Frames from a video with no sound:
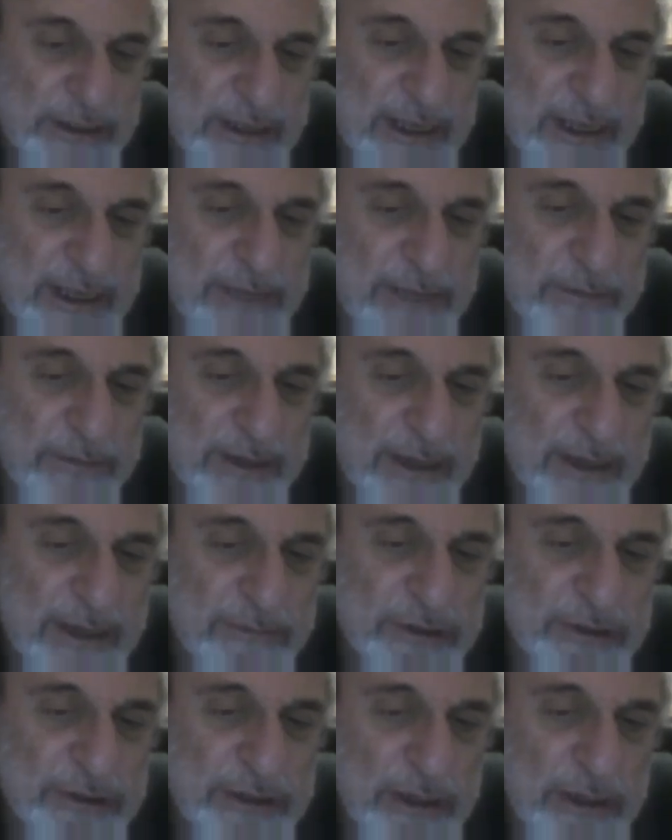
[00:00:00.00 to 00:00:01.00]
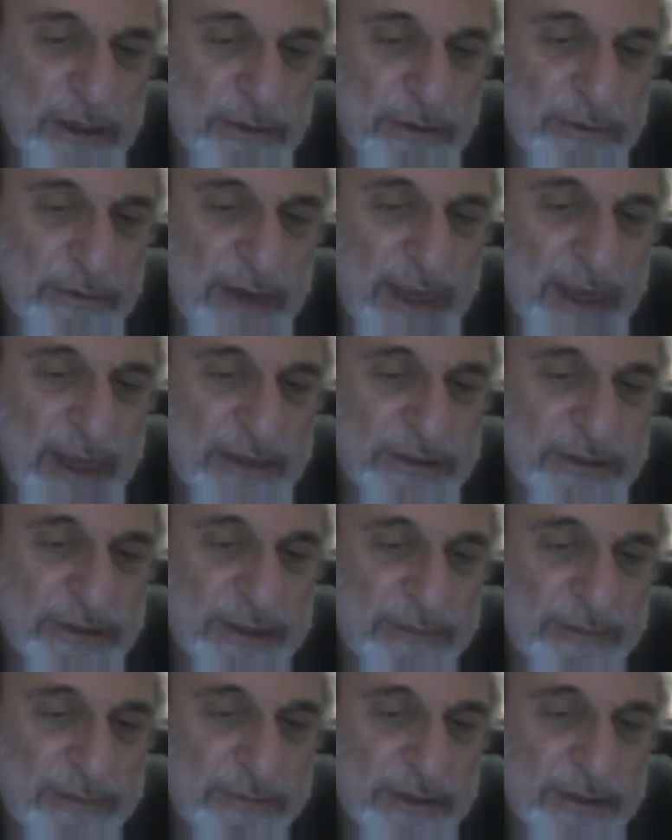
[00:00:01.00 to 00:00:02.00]
he becomes known as
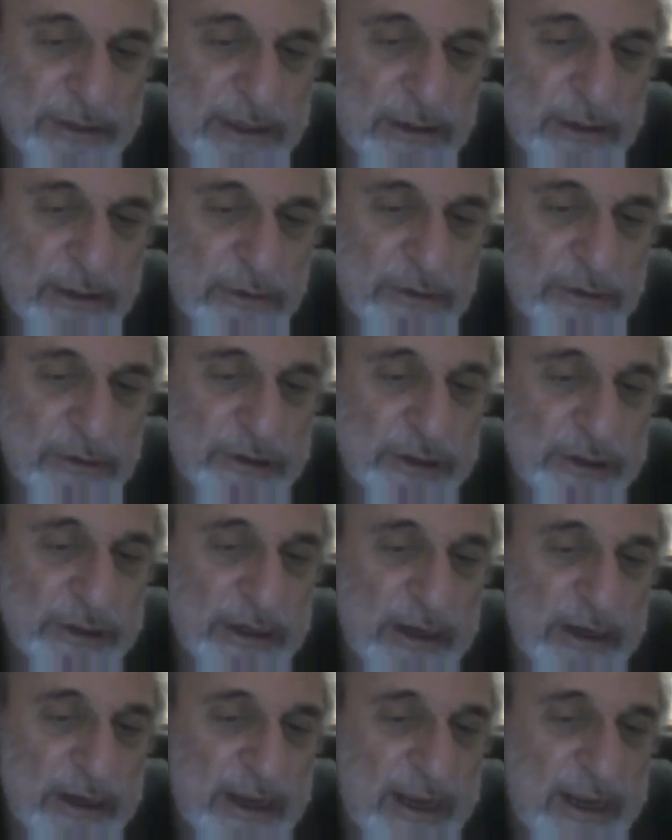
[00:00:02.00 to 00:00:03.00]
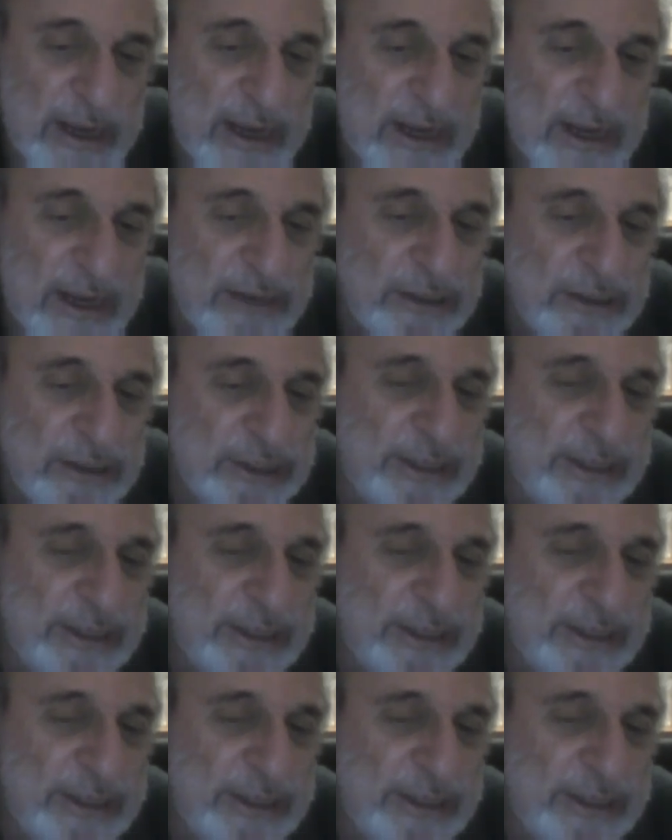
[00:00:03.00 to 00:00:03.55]
somebody who is just a